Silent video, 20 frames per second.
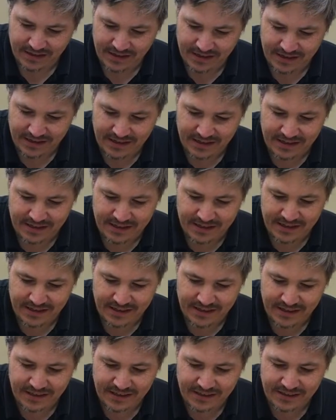
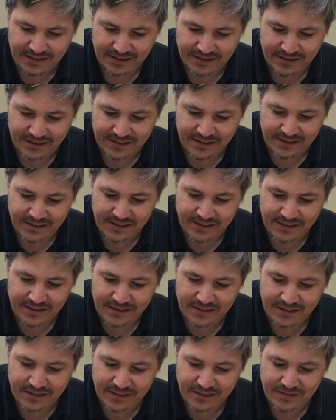And just
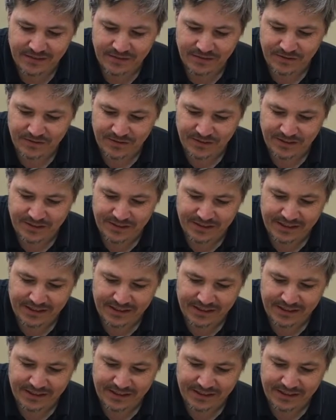for